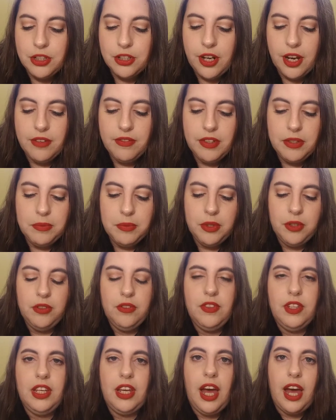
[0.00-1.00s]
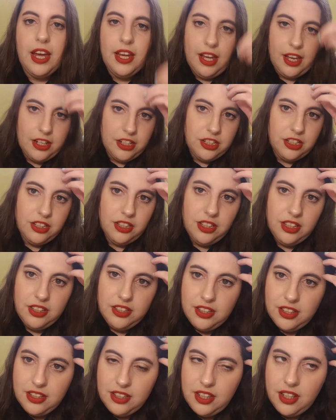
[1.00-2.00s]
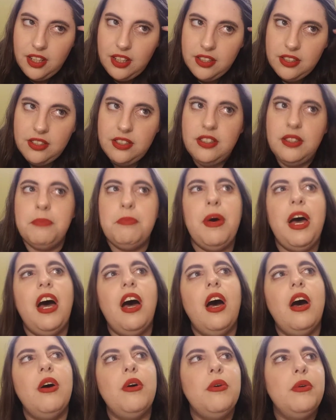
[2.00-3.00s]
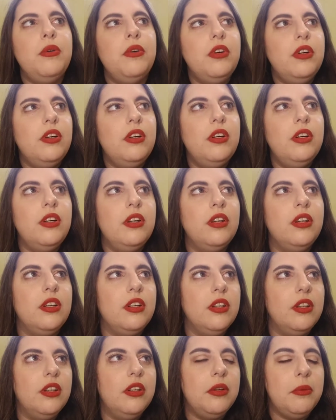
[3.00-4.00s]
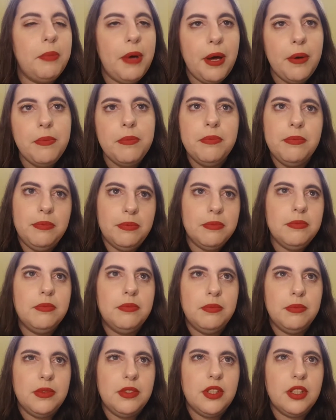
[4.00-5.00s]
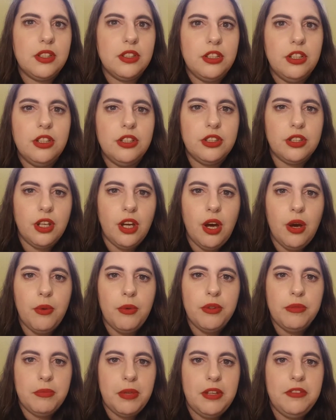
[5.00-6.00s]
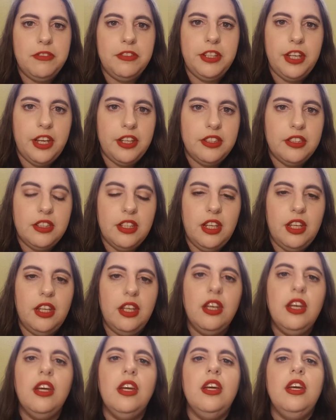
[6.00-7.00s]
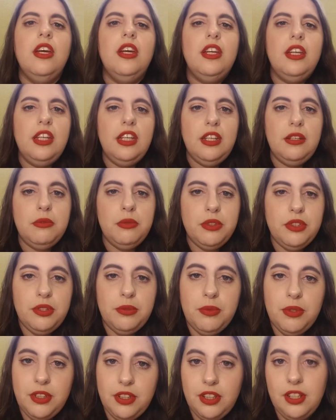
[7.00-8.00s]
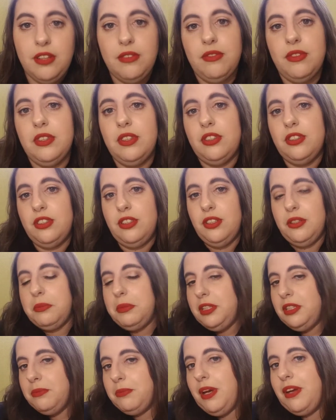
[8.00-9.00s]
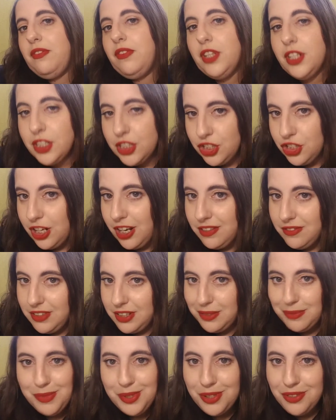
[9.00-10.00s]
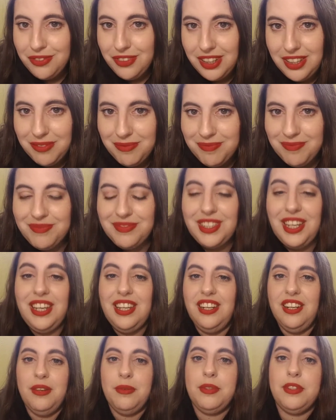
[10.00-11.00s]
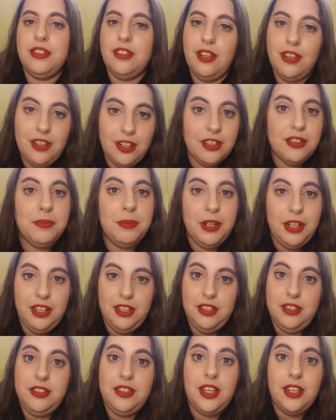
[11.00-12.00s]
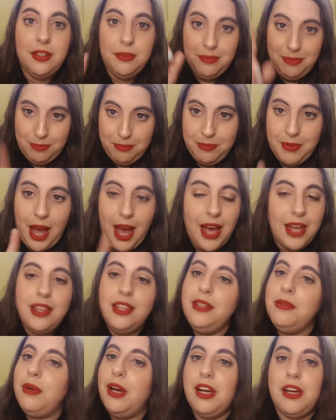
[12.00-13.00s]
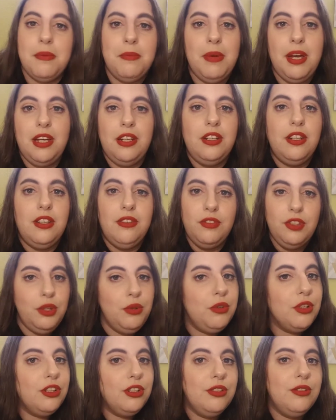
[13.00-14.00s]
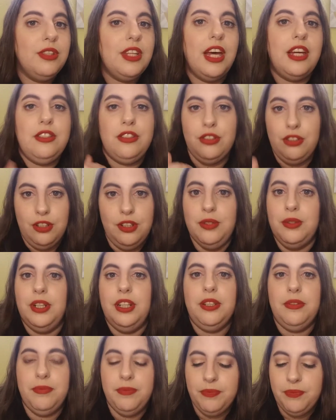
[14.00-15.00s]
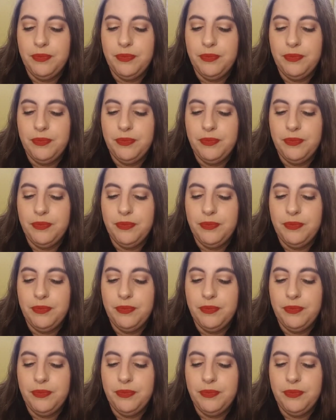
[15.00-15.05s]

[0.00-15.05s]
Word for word: a drive-in movie. I actually did this about about six years ago with my fiance. He was the one that first took me to my first drive-in movie, and it was a good experience. I highly recommend if you can do that to do it.